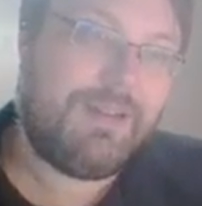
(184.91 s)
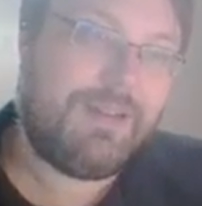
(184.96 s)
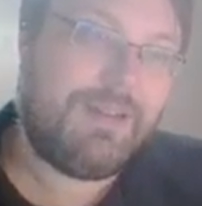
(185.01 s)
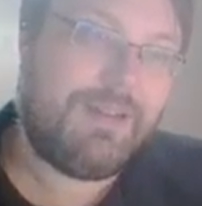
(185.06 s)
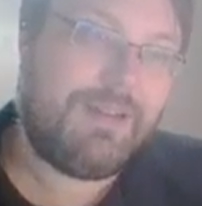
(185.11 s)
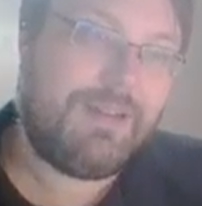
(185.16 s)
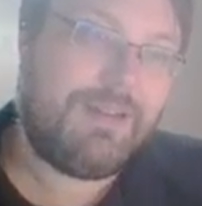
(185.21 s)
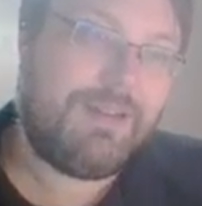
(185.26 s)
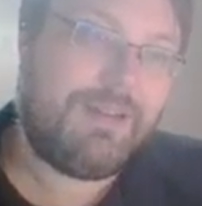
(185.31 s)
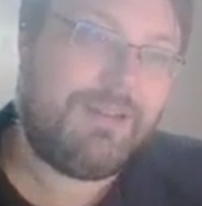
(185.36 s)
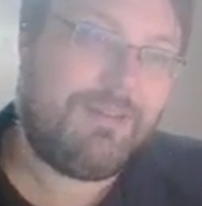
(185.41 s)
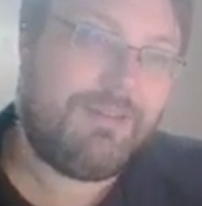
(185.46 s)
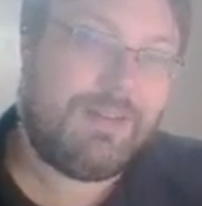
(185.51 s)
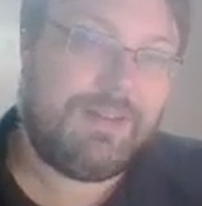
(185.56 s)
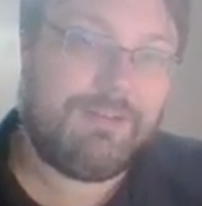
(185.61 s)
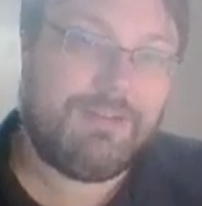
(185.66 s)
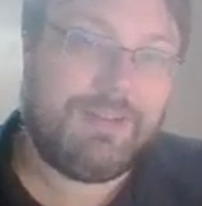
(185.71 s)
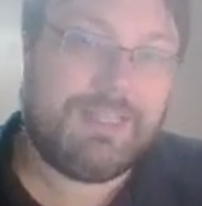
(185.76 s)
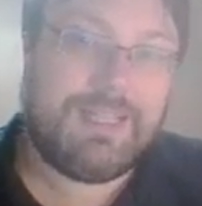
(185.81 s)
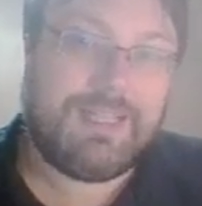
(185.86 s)

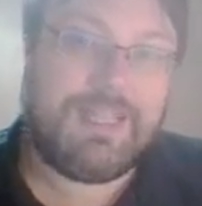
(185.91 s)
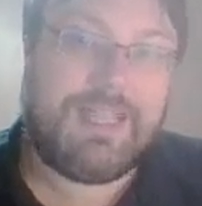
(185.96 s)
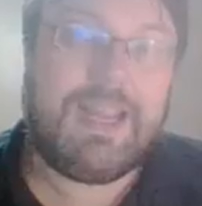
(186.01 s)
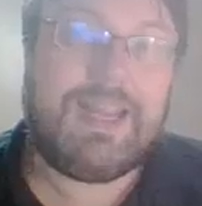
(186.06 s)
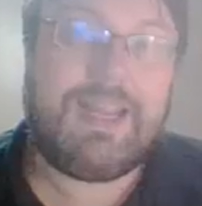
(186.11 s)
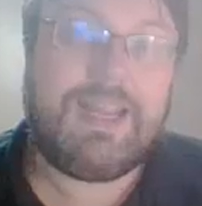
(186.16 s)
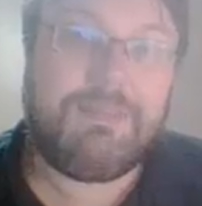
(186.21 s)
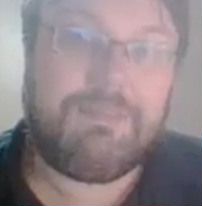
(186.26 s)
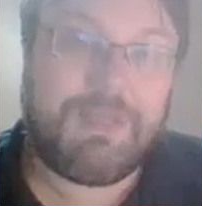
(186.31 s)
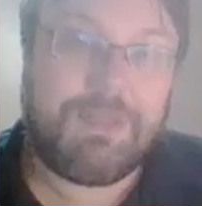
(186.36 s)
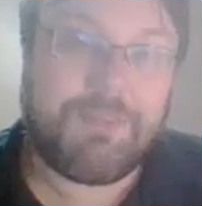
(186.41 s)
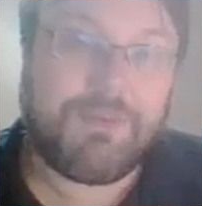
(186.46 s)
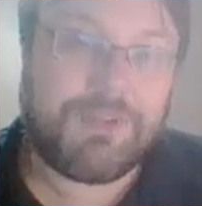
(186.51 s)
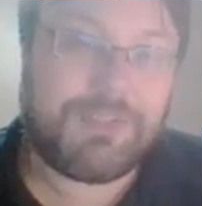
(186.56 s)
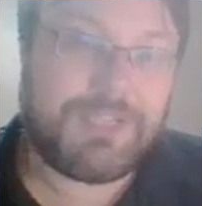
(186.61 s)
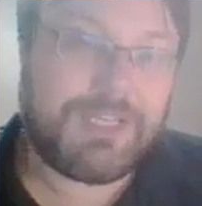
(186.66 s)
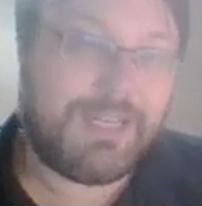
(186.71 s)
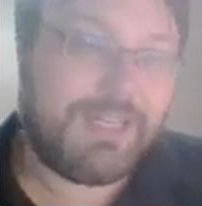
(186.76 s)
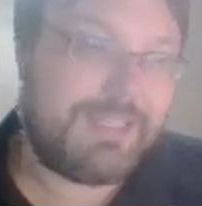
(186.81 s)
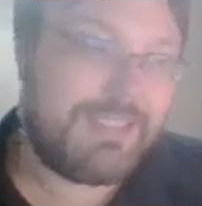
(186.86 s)
the Acadian people,
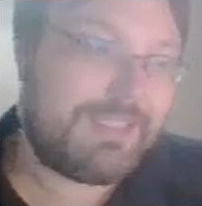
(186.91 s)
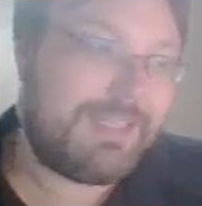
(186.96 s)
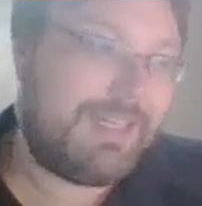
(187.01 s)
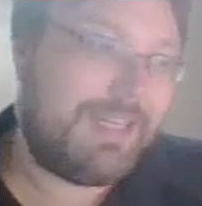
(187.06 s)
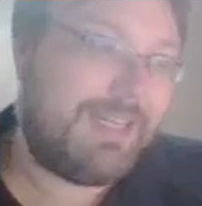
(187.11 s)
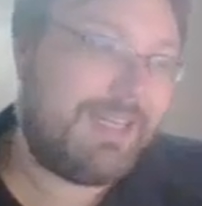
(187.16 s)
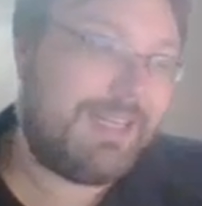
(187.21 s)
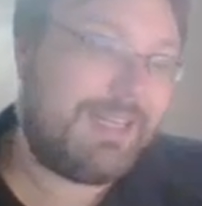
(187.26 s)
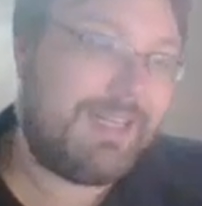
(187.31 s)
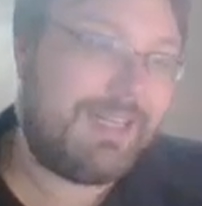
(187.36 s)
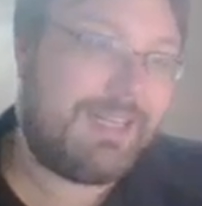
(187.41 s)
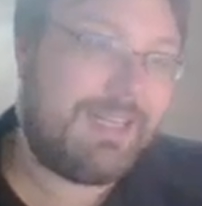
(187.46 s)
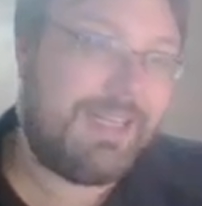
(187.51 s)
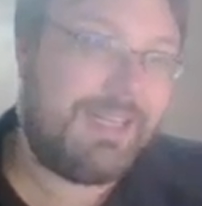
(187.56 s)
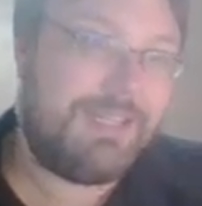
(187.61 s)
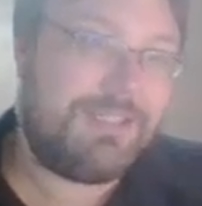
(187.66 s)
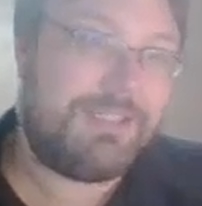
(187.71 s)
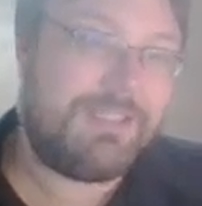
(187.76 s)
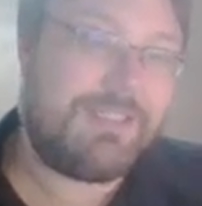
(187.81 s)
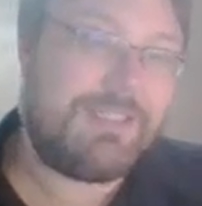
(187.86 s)
shall I say, not the
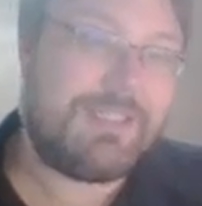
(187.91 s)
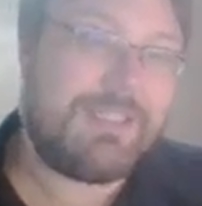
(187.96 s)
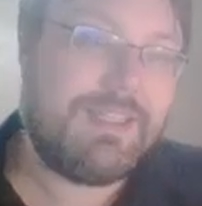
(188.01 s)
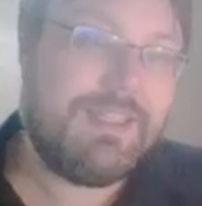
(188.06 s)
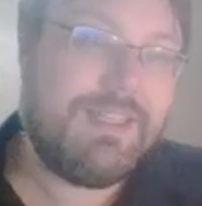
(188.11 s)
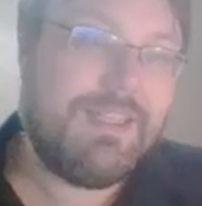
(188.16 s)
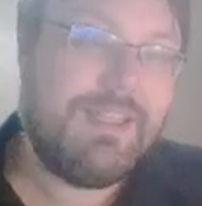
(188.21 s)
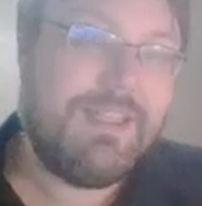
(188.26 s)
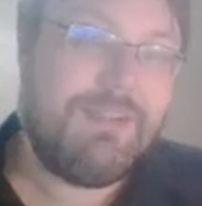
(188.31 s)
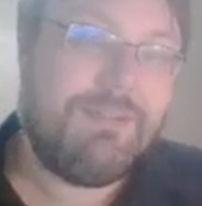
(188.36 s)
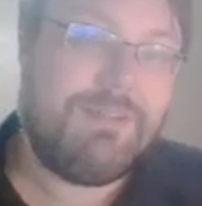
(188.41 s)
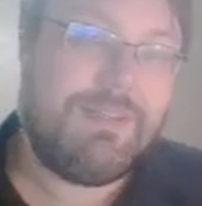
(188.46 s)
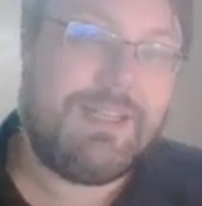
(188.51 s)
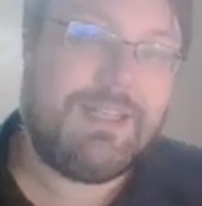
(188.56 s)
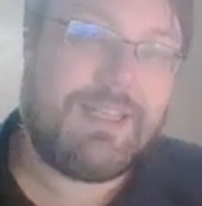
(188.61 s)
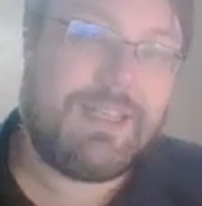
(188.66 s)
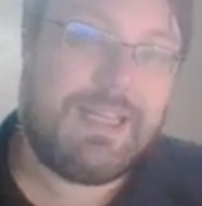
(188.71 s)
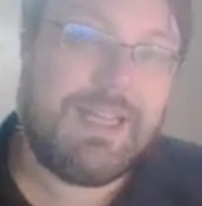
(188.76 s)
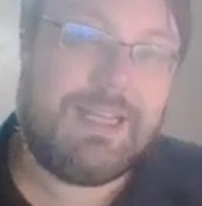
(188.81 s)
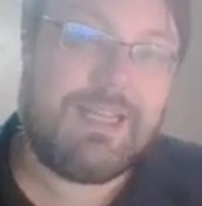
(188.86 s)
Cajuns, when
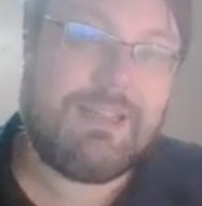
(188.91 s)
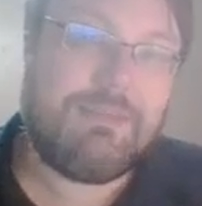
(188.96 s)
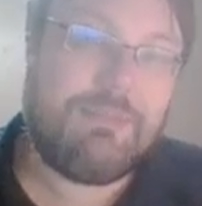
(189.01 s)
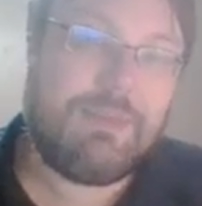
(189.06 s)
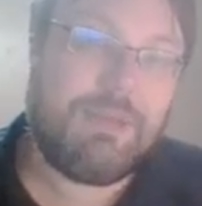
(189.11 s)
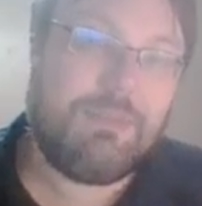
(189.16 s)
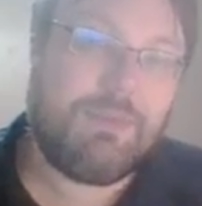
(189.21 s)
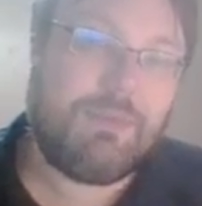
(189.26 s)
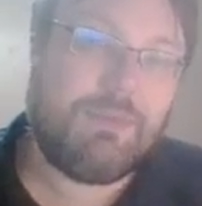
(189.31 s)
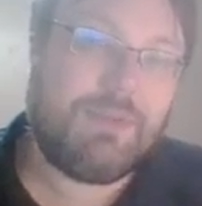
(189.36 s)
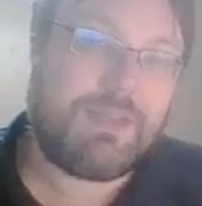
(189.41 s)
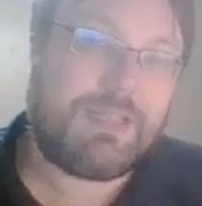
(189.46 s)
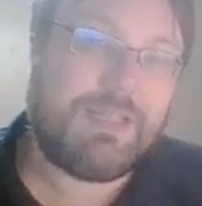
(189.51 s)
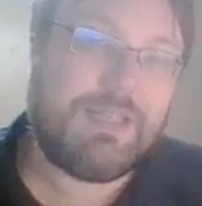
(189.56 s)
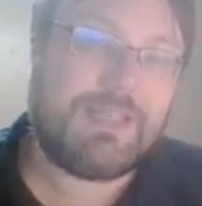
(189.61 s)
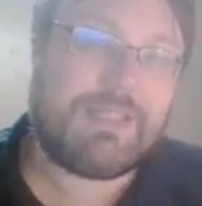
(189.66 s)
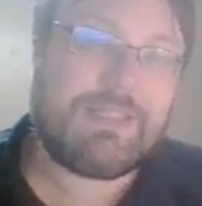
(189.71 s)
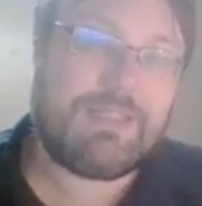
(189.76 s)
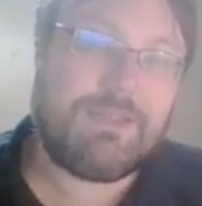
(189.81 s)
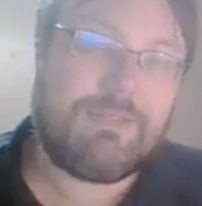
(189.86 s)
the Acadian people were
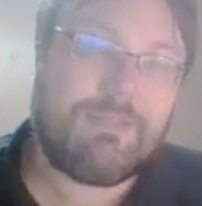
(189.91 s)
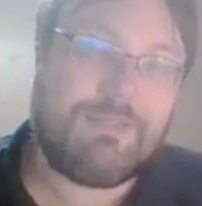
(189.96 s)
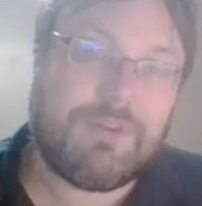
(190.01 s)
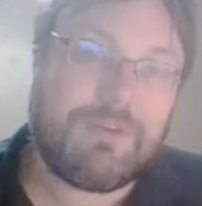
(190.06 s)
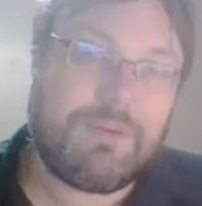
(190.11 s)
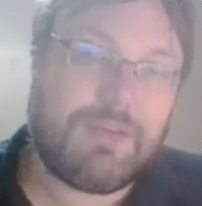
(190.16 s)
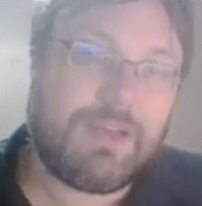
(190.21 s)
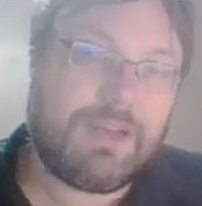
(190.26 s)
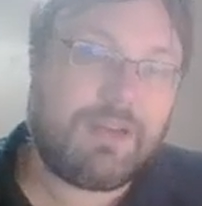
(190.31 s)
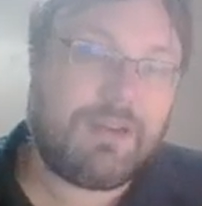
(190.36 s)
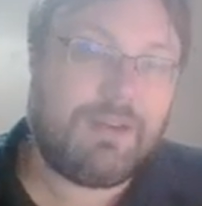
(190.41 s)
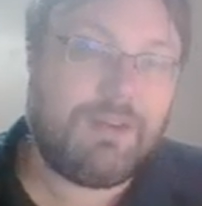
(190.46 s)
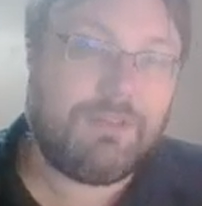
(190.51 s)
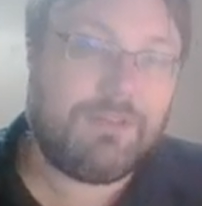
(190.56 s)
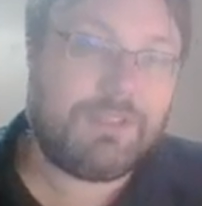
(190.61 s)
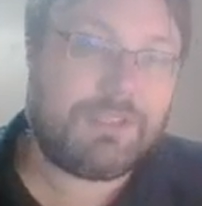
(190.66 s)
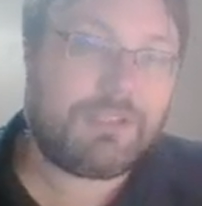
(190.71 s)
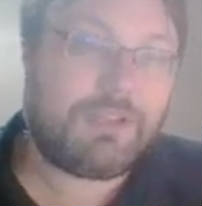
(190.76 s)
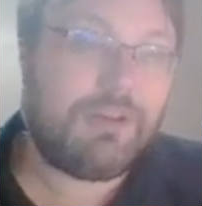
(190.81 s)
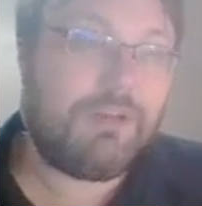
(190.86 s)
kicked from out of
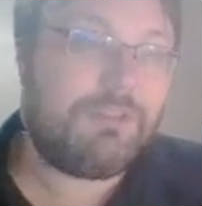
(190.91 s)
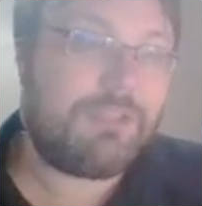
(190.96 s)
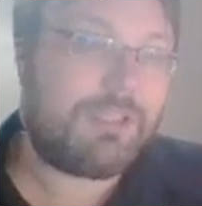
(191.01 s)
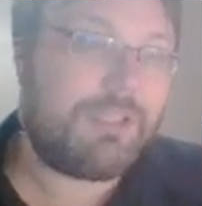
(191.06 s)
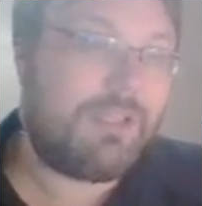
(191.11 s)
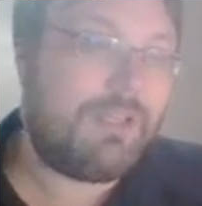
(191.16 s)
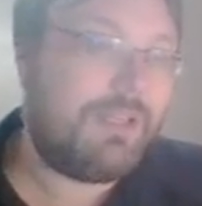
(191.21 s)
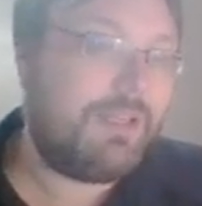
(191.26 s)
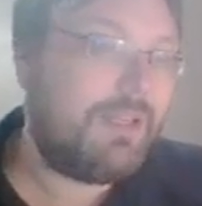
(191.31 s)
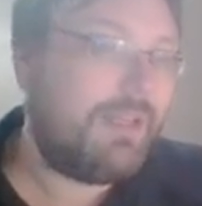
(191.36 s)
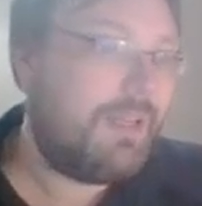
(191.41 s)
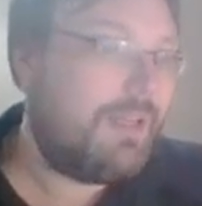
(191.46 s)
Nova Scotia.